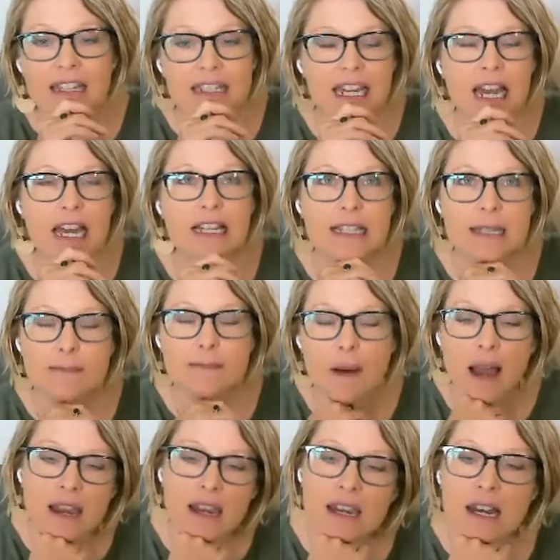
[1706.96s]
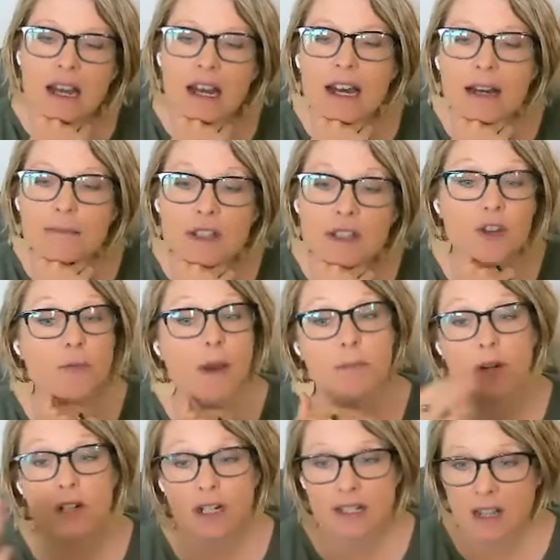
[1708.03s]
Yes. My
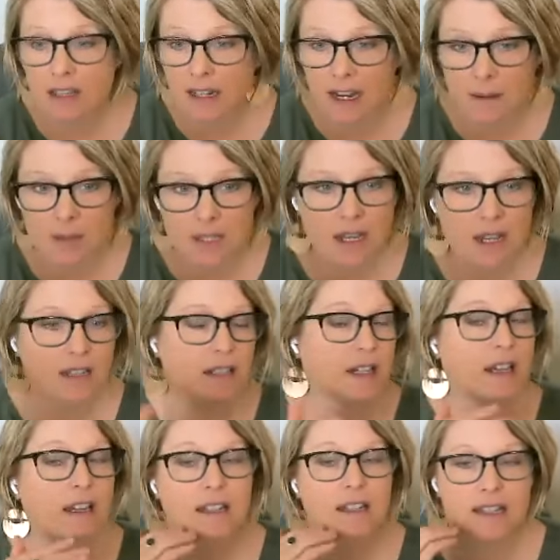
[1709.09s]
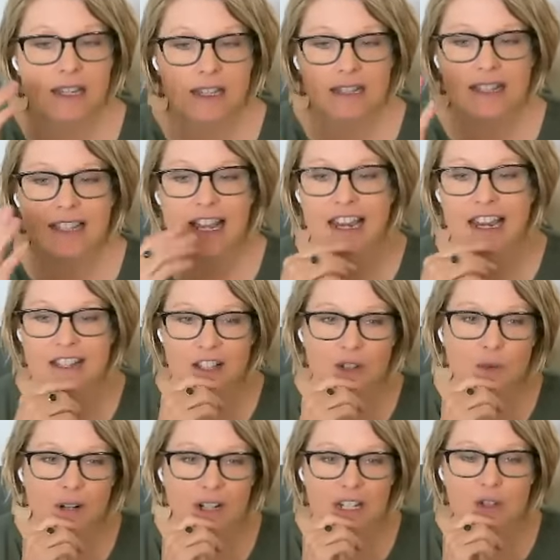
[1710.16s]
book is on Amazon. Again, it's Insight is
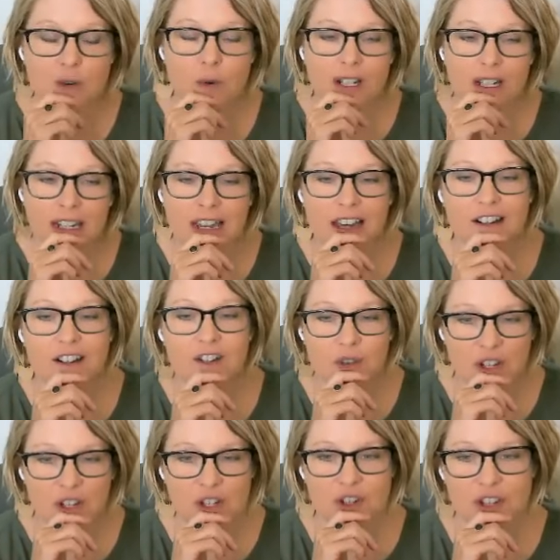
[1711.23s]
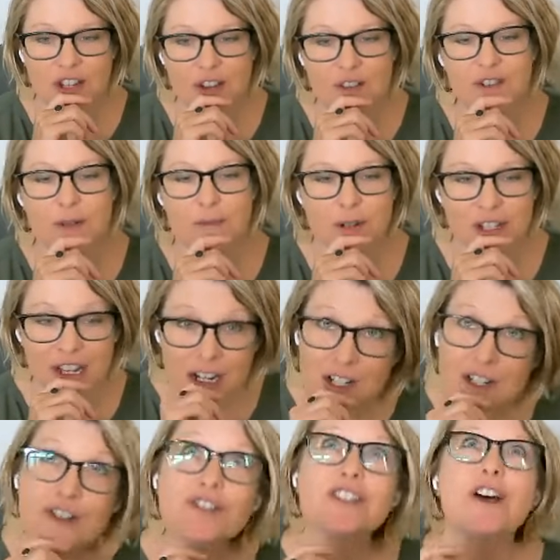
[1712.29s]
2020, How to Trust Yourself to
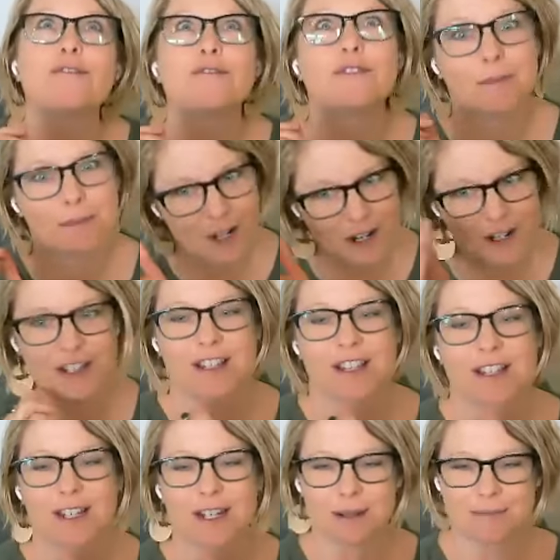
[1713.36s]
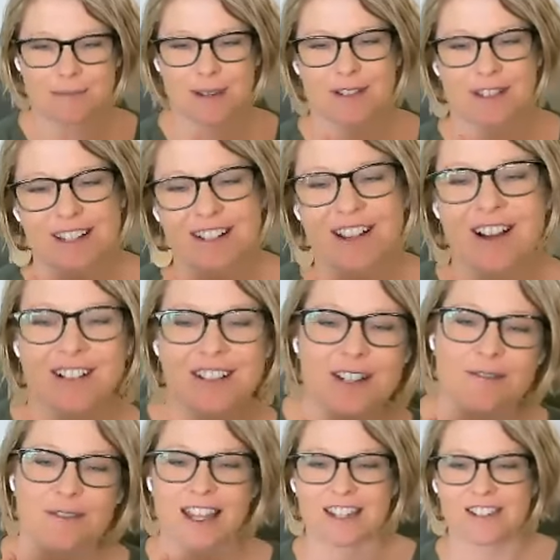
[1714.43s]
Protect Yourself from Narcissistic Abuse and
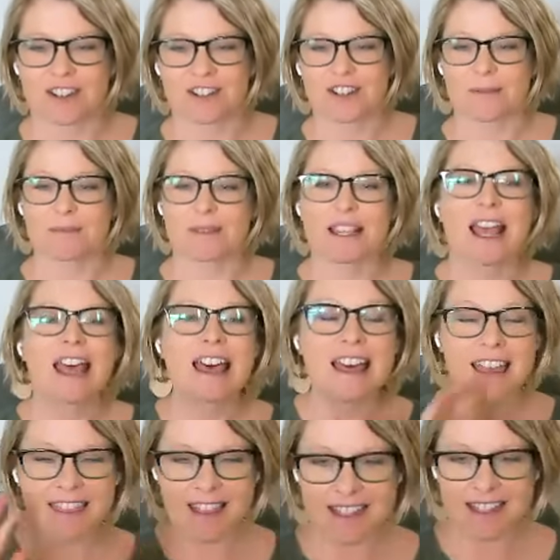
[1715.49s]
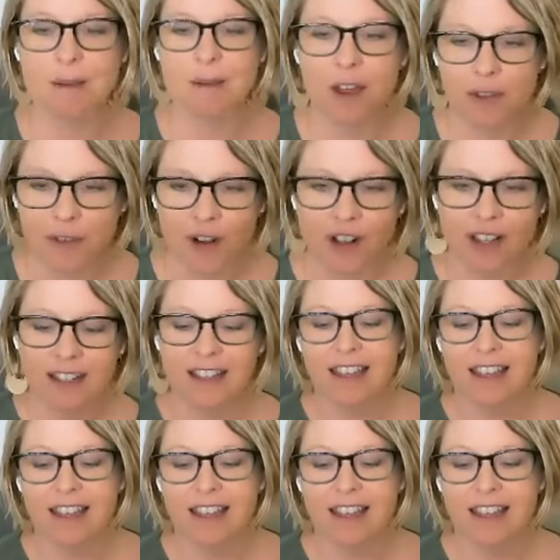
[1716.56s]
Toxic Relationships. That's a mouthful.